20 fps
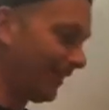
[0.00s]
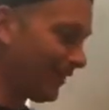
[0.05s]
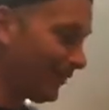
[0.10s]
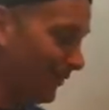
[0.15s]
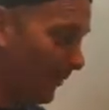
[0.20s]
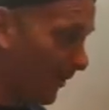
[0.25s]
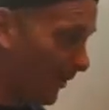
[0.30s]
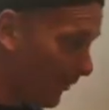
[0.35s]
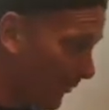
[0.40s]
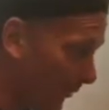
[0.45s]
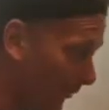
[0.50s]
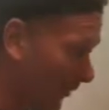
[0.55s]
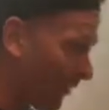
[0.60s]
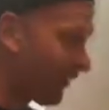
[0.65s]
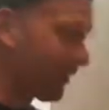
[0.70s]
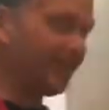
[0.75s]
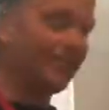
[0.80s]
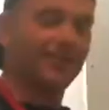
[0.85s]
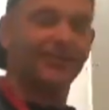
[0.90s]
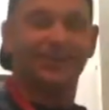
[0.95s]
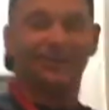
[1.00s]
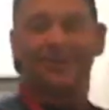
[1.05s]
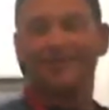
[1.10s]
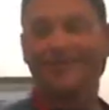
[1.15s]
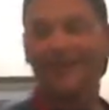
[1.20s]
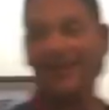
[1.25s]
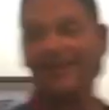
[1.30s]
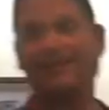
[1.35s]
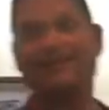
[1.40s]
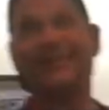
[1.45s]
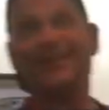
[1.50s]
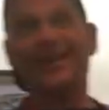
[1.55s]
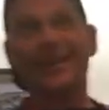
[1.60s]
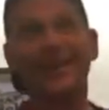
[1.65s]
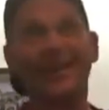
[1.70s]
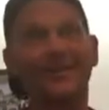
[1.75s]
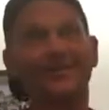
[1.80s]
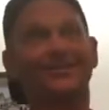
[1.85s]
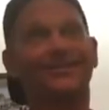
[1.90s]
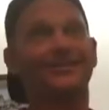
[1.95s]
to do all the work after
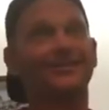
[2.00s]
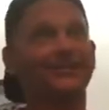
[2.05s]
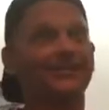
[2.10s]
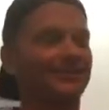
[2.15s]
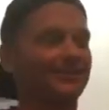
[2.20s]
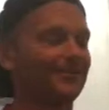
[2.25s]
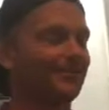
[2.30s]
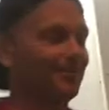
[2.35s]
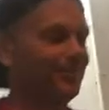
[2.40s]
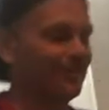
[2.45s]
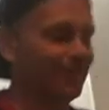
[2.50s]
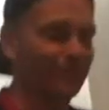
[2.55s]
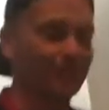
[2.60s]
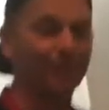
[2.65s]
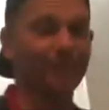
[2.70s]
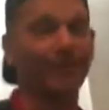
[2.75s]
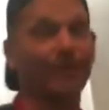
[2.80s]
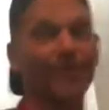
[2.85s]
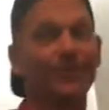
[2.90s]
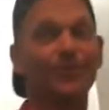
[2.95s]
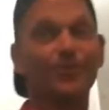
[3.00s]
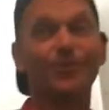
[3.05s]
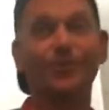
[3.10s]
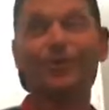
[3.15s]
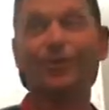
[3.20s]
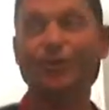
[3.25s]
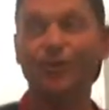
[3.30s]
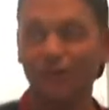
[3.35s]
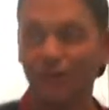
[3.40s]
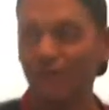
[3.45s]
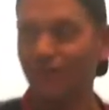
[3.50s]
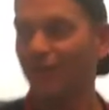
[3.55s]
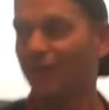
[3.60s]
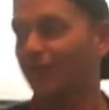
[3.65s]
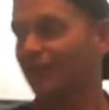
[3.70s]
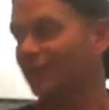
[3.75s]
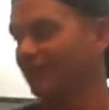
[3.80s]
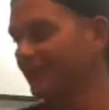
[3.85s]
that. Those fries were good though.